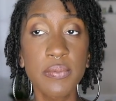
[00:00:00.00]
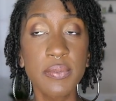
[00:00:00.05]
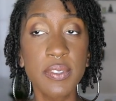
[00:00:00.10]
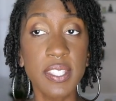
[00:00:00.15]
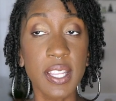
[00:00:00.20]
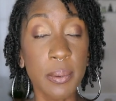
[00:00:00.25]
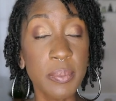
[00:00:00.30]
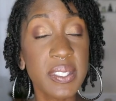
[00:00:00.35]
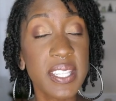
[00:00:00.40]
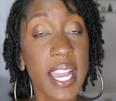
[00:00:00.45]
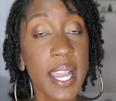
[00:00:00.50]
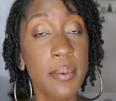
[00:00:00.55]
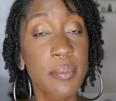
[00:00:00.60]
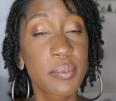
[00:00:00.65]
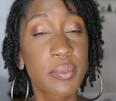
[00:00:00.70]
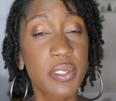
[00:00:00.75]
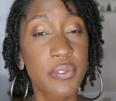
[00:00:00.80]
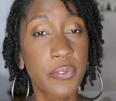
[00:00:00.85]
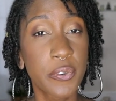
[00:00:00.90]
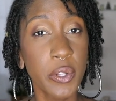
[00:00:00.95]

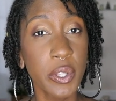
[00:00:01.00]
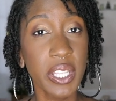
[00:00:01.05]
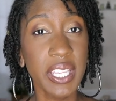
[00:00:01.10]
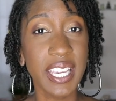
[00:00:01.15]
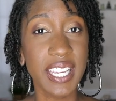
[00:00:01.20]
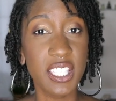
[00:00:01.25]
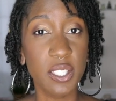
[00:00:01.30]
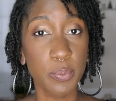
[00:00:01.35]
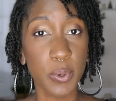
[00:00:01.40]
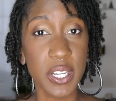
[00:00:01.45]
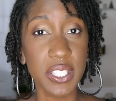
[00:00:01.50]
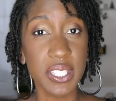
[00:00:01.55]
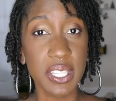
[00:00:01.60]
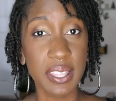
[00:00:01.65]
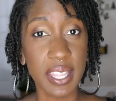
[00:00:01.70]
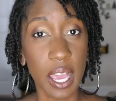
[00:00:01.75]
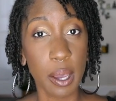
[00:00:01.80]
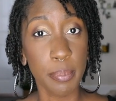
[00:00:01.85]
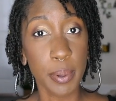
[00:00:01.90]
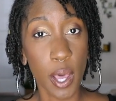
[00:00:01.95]
sometimes fully
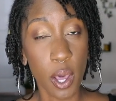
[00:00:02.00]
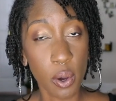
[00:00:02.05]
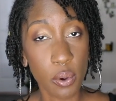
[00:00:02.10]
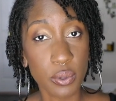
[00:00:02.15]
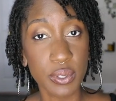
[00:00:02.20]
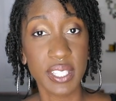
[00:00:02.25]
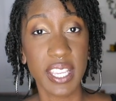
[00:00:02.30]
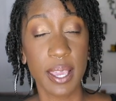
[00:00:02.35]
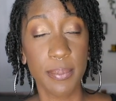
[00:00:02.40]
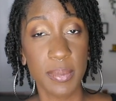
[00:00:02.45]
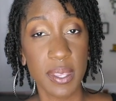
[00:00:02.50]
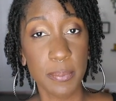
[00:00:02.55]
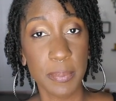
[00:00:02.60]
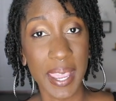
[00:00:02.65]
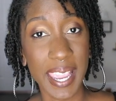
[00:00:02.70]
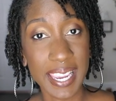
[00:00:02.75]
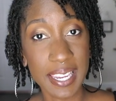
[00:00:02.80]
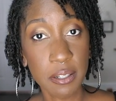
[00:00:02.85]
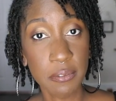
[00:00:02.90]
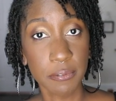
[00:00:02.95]
expressing that pose can be
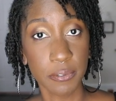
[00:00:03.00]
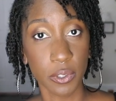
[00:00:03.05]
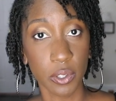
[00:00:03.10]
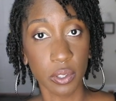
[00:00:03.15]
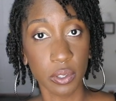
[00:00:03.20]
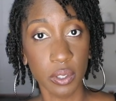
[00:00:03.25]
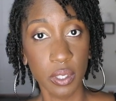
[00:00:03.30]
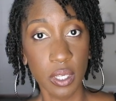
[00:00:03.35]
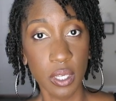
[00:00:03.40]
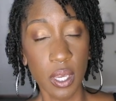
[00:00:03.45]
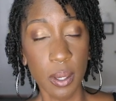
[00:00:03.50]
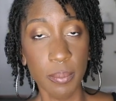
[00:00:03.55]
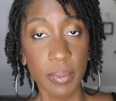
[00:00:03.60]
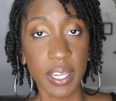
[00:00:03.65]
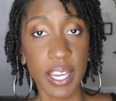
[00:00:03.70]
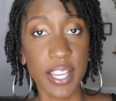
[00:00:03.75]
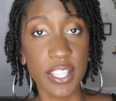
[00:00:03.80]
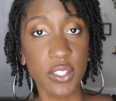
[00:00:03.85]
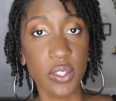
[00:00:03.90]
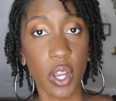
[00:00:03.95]
painful
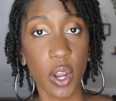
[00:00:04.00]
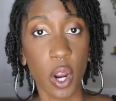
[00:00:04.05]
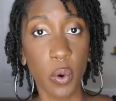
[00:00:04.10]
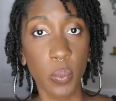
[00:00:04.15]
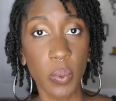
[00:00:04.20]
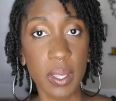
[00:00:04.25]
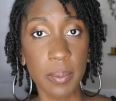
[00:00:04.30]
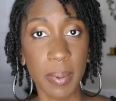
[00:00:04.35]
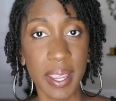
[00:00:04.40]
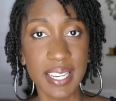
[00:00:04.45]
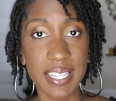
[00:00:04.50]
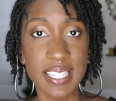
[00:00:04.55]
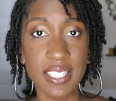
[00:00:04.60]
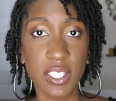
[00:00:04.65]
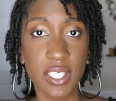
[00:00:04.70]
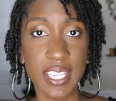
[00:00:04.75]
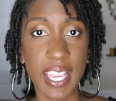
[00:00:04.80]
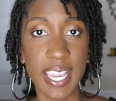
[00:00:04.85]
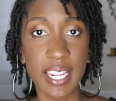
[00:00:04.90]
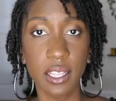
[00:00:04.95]
because we might need
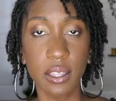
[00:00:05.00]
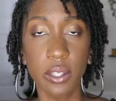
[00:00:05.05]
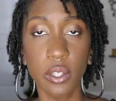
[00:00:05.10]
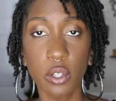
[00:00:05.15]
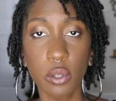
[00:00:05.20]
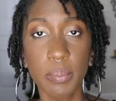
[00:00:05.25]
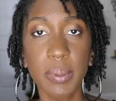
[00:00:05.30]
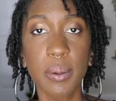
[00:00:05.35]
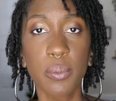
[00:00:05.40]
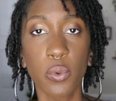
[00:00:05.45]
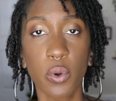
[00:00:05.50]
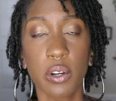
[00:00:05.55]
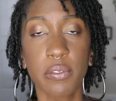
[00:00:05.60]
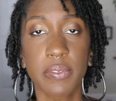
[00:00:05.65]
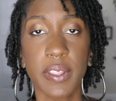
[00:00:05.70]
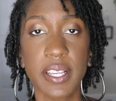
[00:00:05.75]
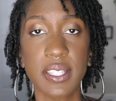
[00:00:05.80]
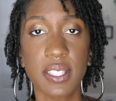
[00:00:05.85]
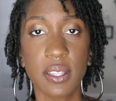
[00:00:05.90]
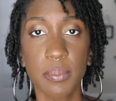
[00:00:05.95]
to gain a little bit more
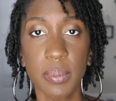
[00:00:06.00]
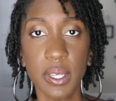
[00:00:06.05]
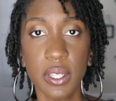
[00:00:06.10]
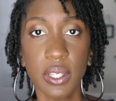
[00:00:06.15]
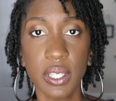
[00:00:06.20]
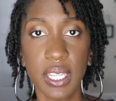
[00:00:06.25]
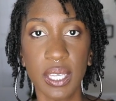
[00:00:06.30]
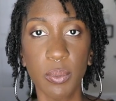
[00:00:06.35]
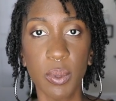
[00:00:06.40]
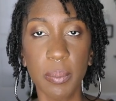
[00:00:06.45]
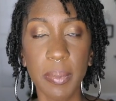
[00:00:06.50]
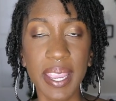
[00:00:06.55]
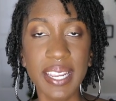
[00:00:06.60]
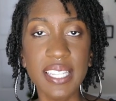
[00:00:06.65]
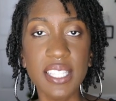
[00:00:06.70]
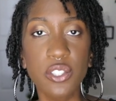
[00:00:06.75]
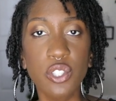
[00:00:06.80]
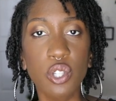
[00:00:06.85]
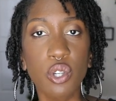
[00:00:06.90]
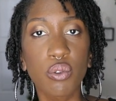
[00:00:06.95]
flexibility. We might
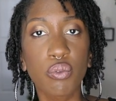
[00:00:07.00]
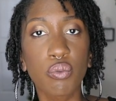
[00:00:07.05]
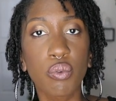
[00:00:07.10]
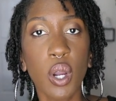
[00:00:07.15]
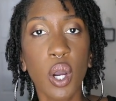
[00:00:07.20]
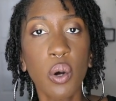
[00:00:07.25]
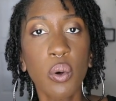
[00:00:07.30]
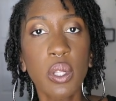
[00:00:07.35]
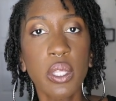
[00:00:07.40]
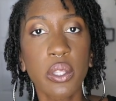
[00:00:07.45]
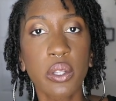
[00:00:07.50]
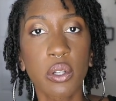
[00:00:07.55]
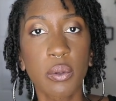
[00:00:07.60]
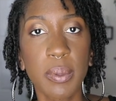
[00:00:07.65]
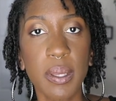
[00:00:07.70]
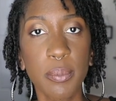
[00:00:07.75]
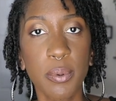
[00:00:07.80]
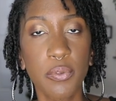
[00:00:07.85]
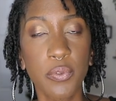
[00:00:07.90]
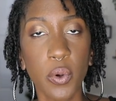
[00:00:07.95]
need to grow a little
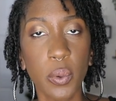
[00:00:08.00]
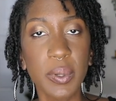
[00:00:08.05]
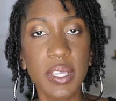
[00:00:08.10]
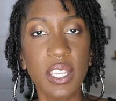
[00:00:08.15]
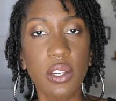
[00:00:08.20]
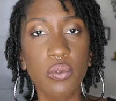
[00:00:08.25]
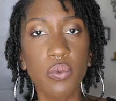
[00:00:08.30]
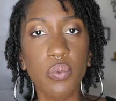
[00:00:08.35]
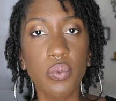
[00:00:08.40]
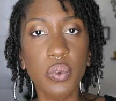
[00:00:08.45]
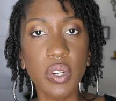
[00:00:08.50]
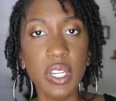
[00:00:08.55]
bit before we can